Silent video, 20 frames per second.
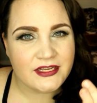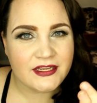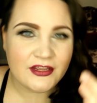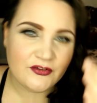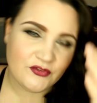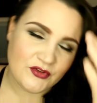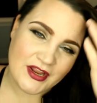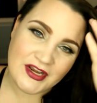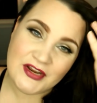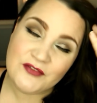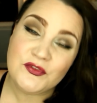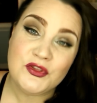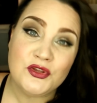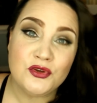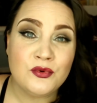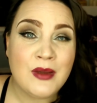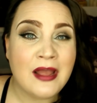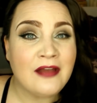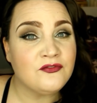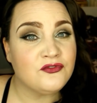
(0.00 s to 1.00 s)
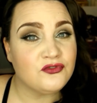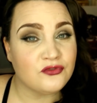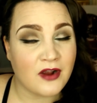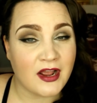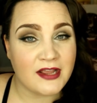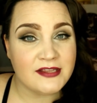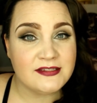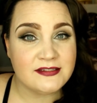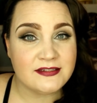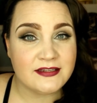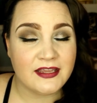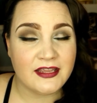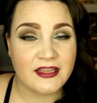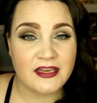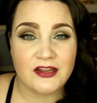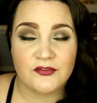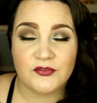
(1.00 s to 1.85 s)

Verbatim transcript: if, and if you have dry skin,